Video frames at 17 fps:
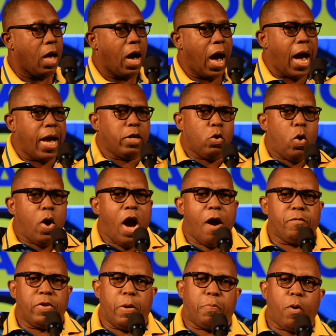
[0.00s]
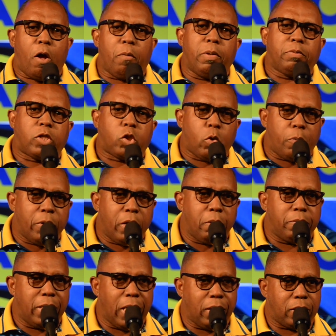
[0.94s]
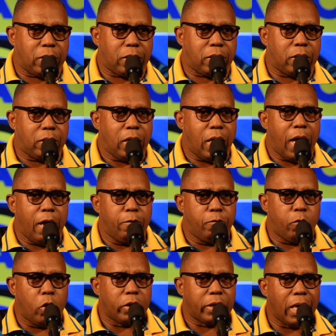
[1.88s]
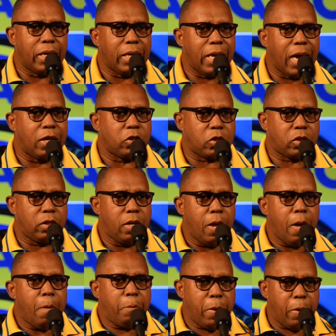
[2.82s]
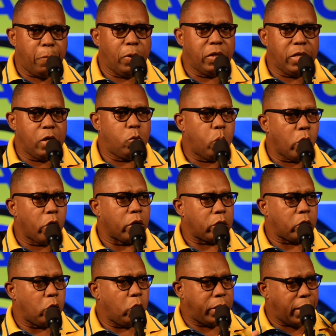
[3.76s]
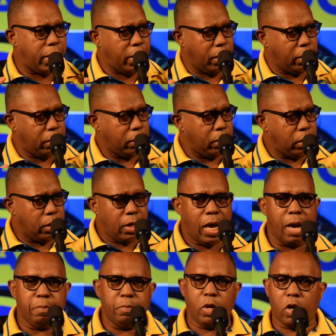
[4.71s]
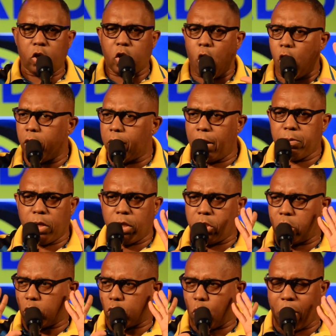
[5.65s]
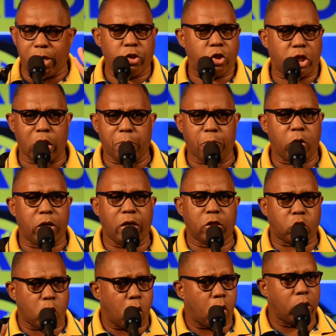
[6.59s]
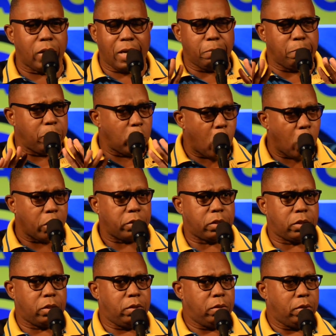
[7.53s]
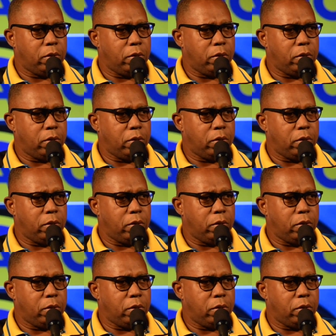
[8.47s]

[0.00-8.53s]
I don't have any problems sweeping up dust and volcanic ash. People need work, okay? I'm not crying shame on it at all. I'm not.